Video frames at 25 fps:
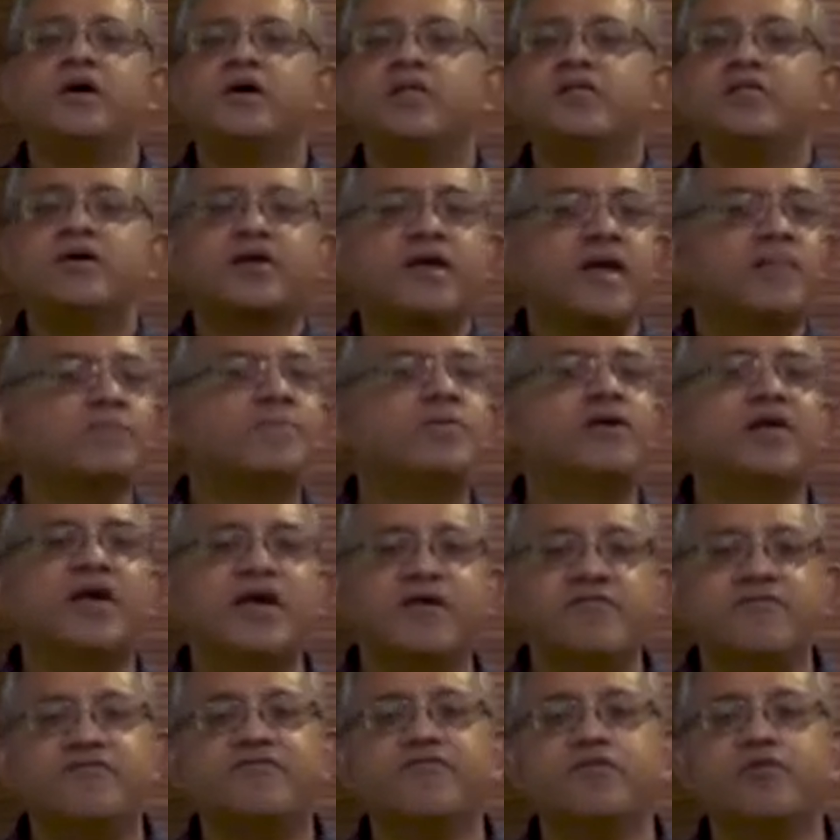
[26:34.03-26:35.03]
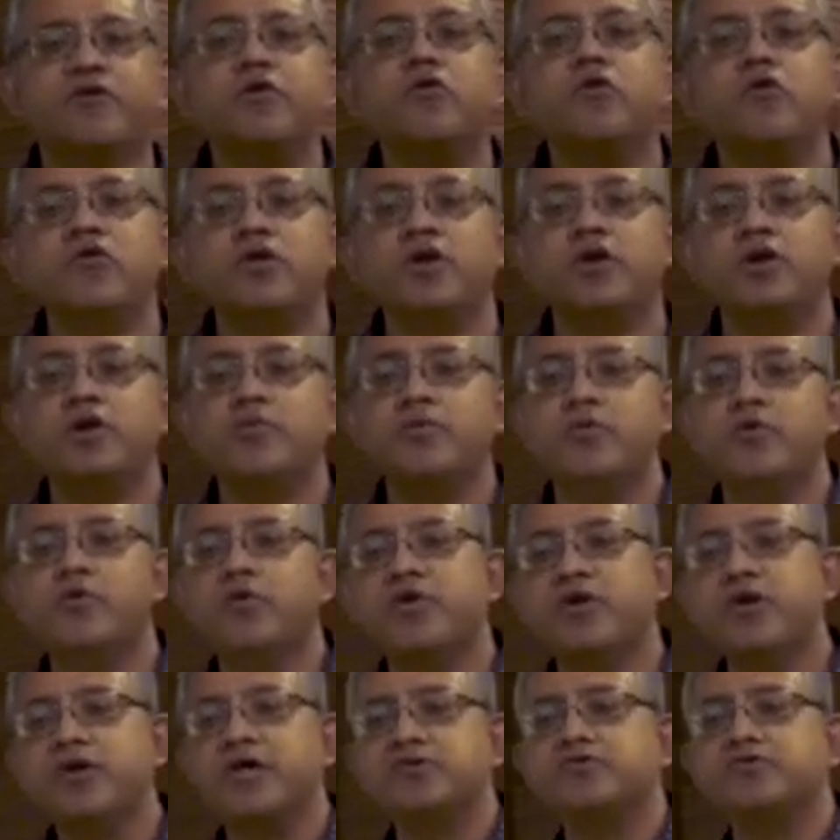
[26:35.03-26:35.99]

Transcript: the temple gave it for the local community.